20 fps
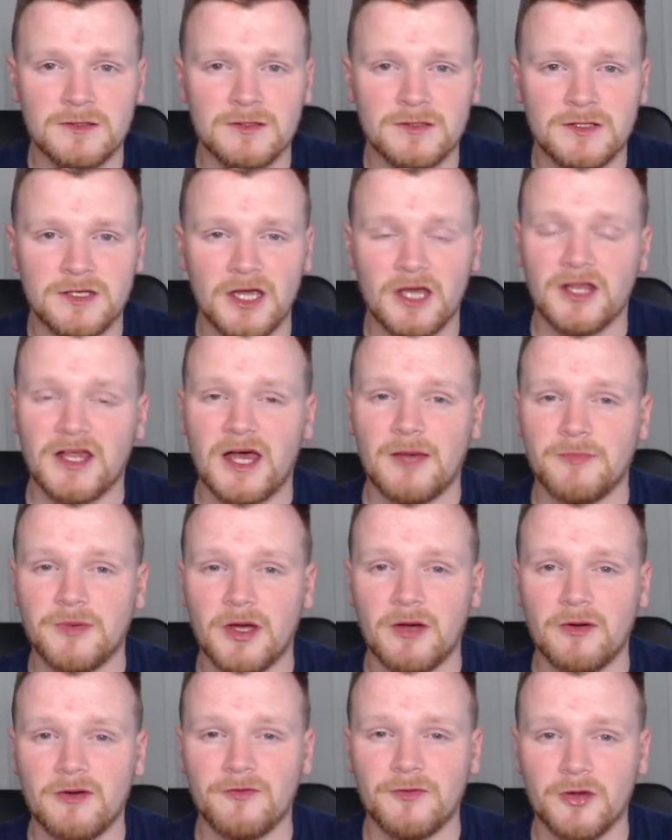It'll help you
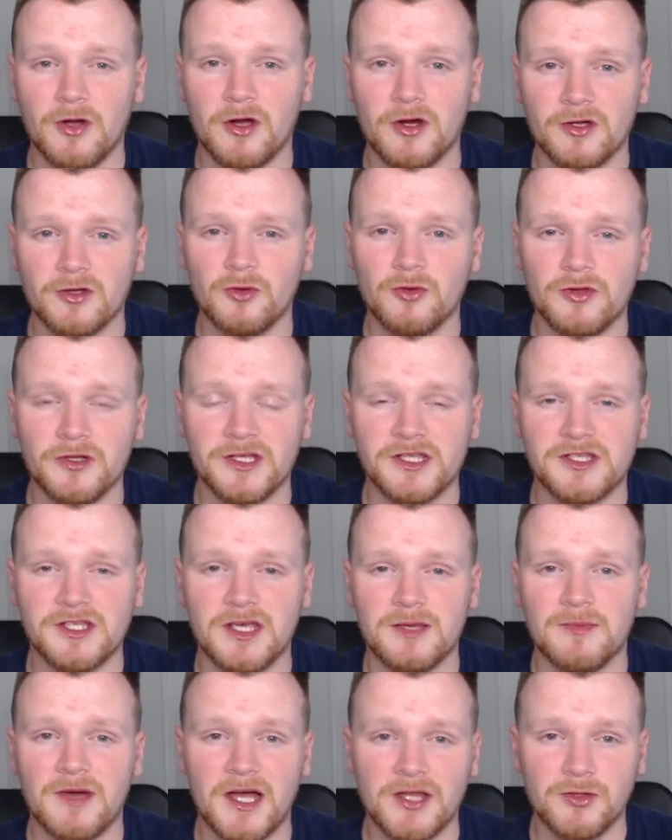out if you are a low league
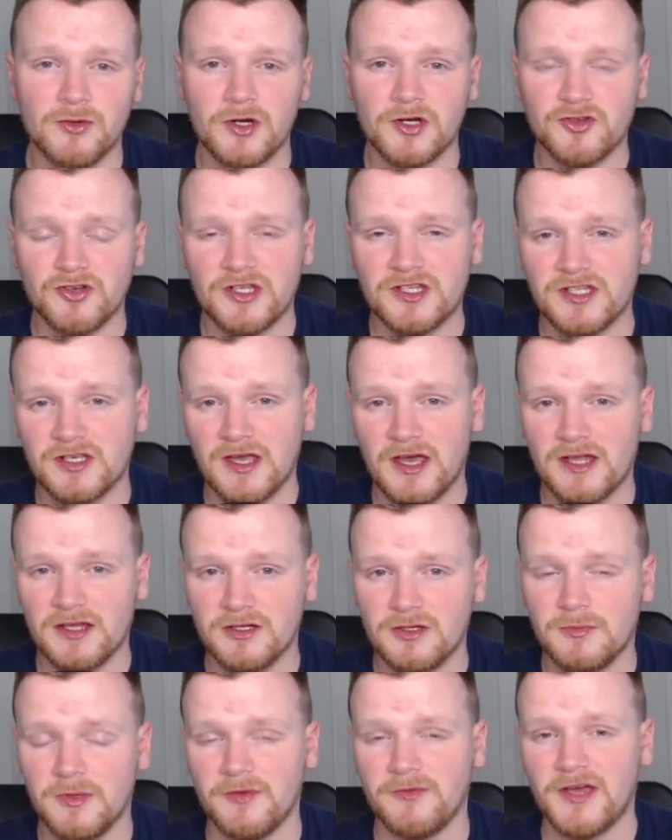team and you are trying to get a
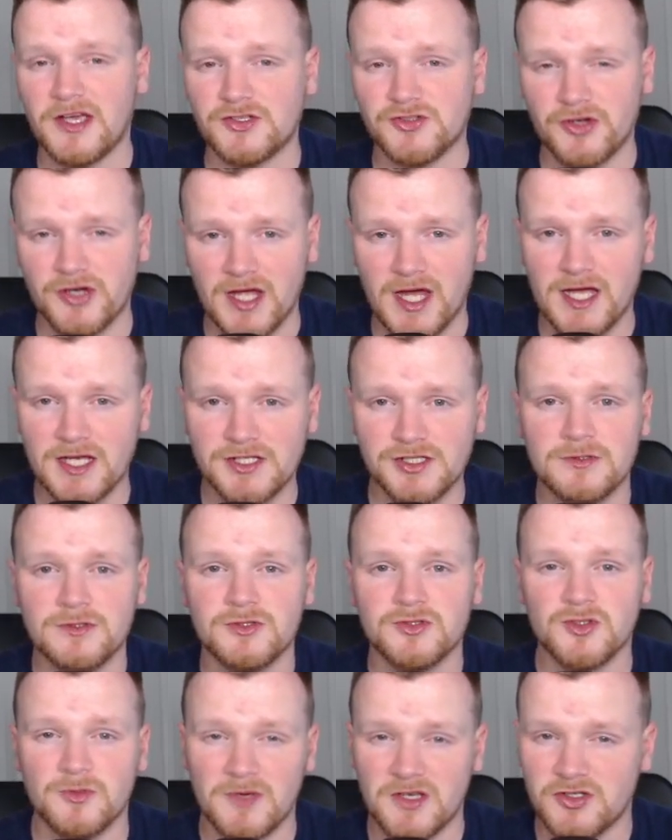little bit of extra cash,
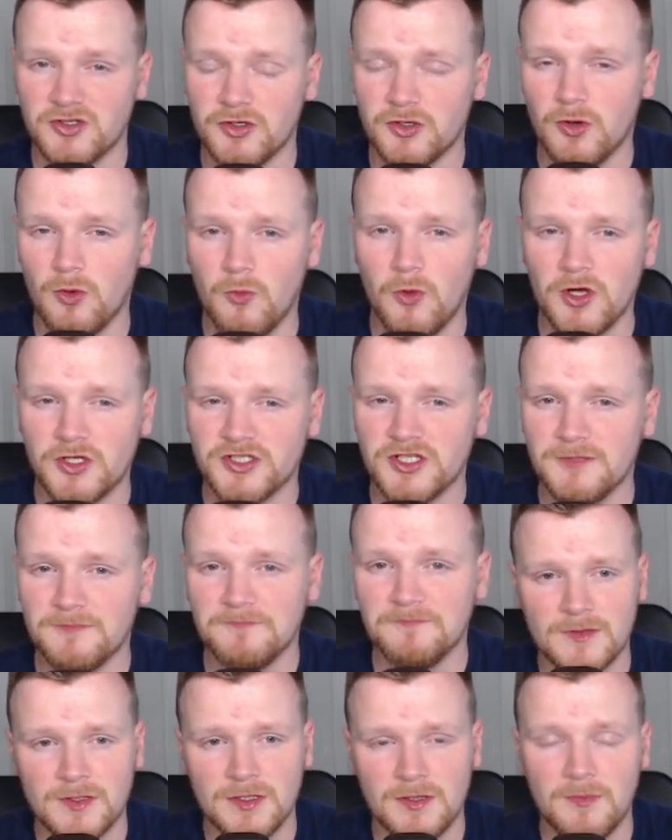so make sure you go and watch it.
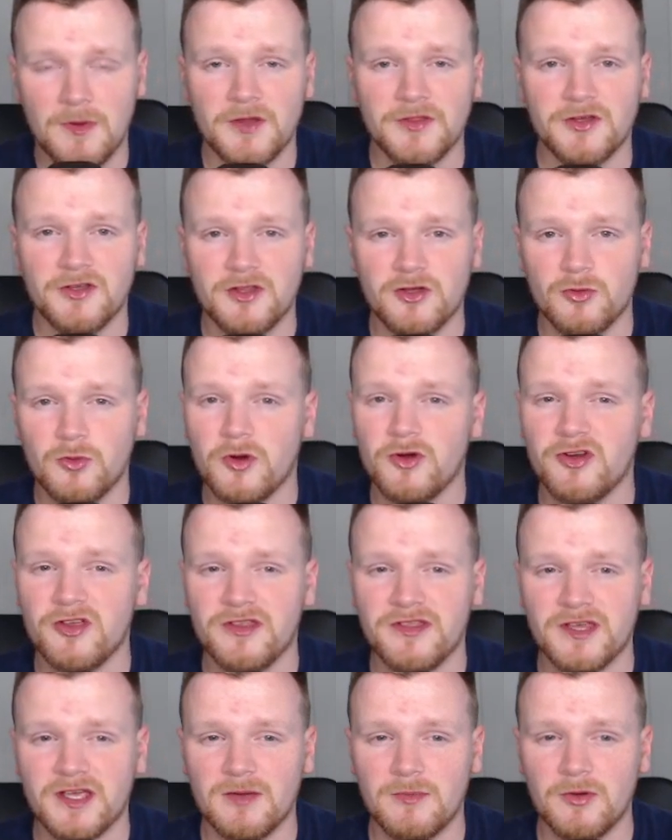But the other worrying
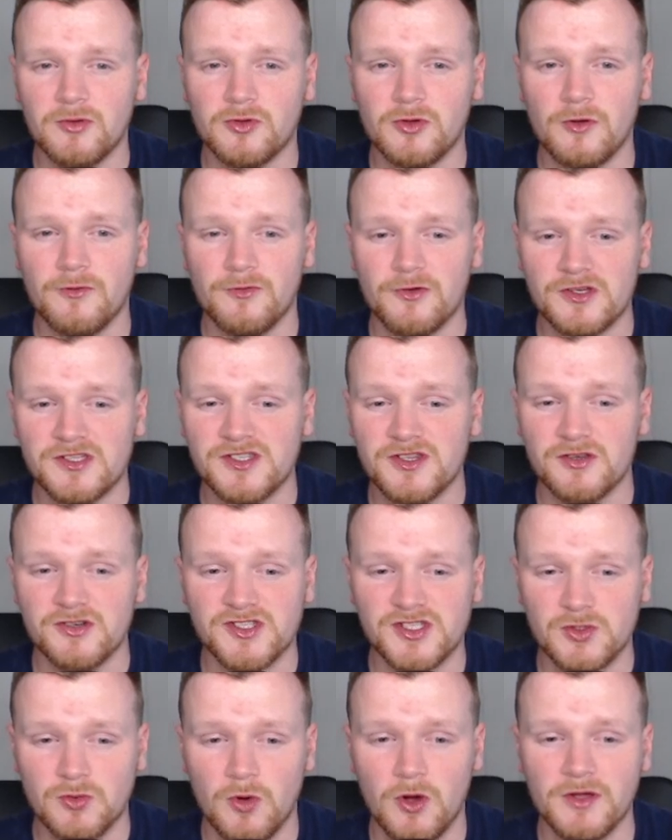thing about Dover is their
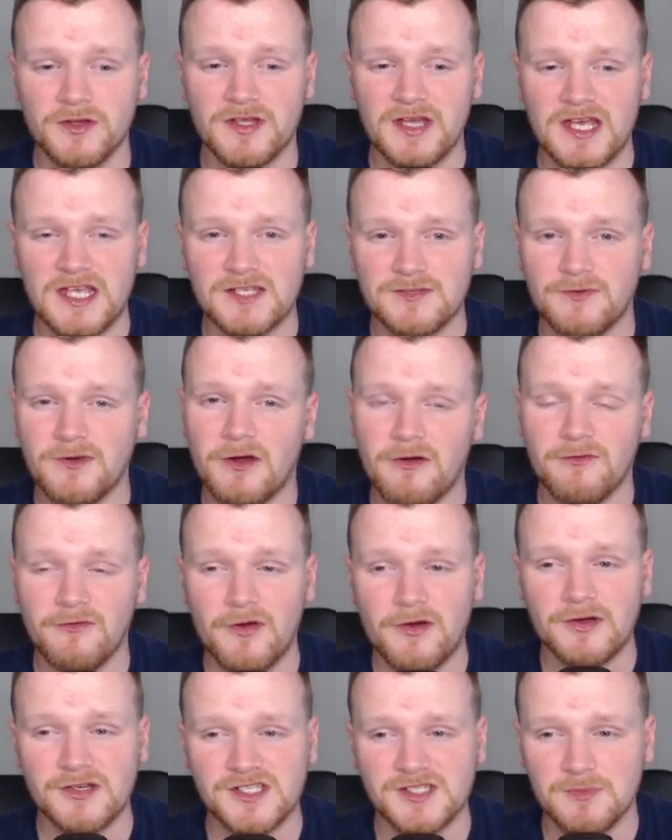squad is very,
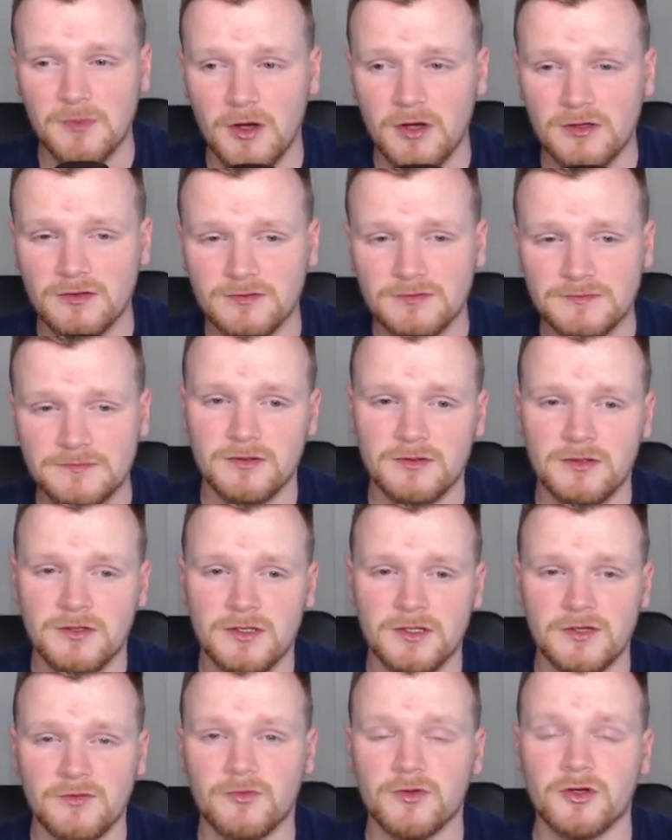very small.
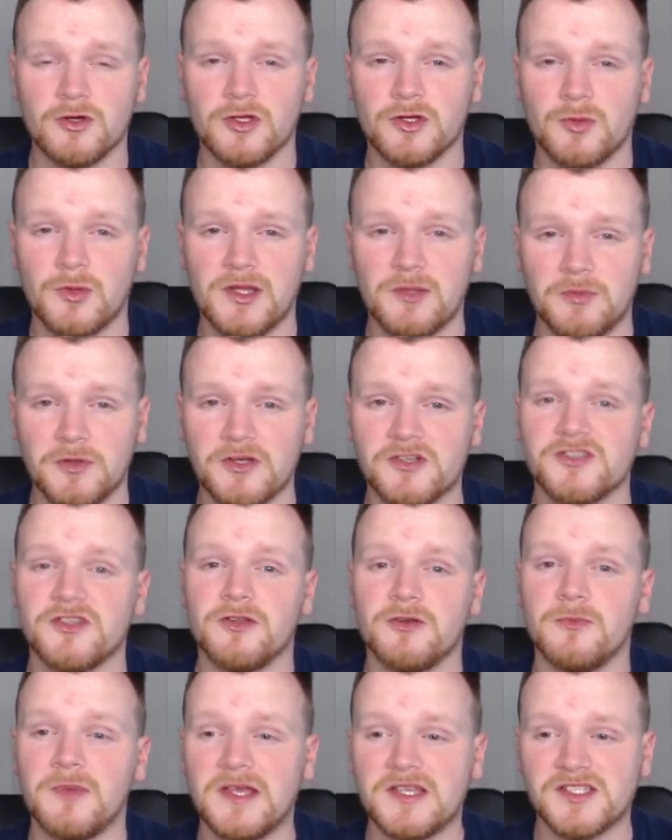They've only got 20 players in
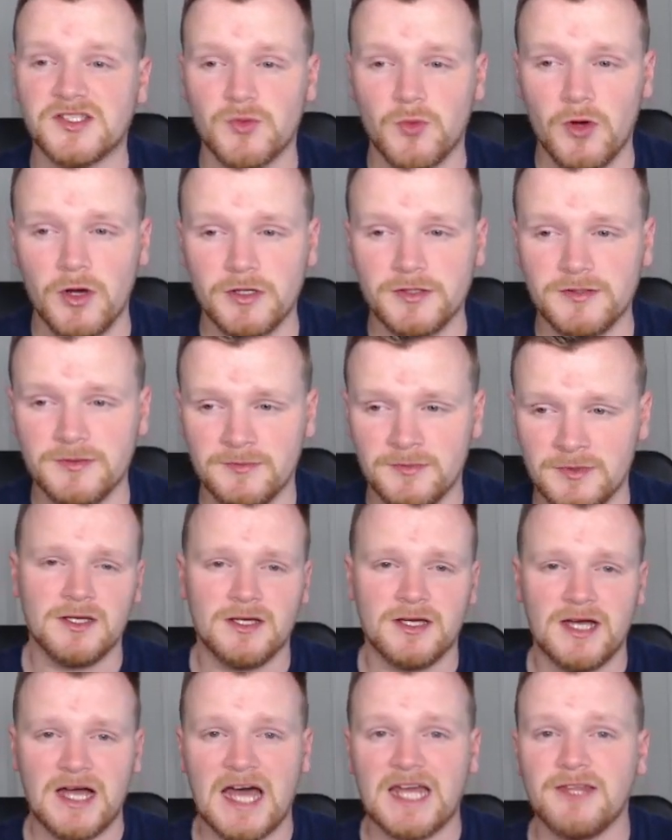their main squad.
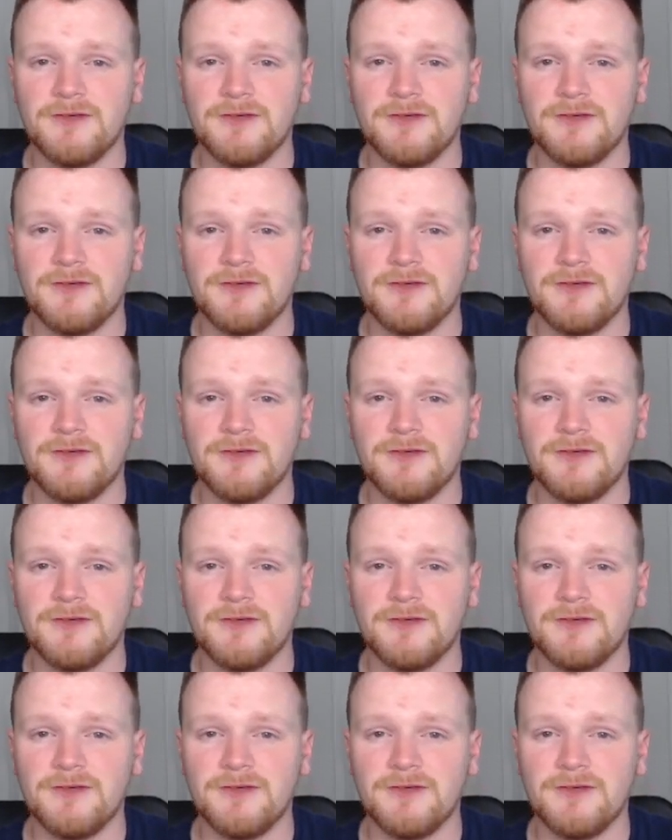And the